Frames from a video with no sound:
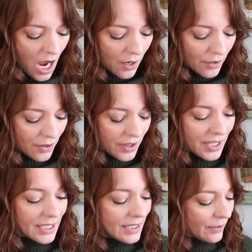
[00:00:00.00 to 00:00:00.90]
Uh,
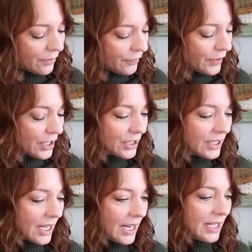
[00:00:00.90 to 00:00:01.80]
this
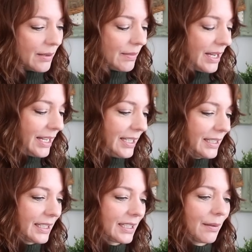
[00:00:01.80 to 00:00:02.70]
first item
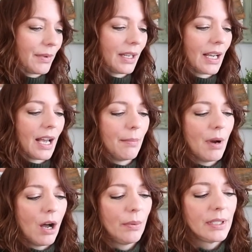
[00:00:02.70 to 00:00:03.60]
is something I'm
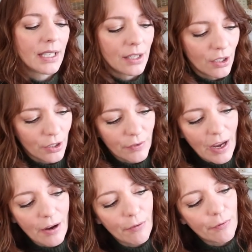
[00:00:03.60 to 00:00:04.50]
always on the
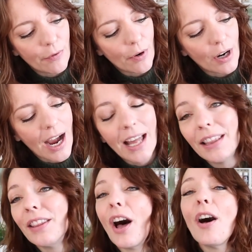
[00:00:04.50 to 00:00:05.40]
lookout for. I
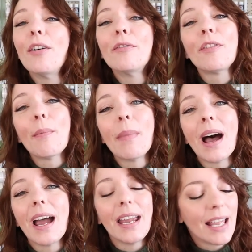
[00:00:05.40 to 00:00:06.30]
love
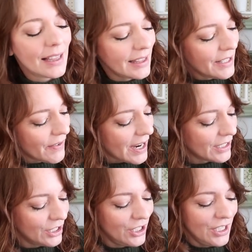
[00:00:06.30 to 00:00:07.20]
my
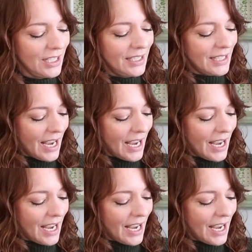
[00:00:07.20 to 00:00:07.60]
Levi's jeans.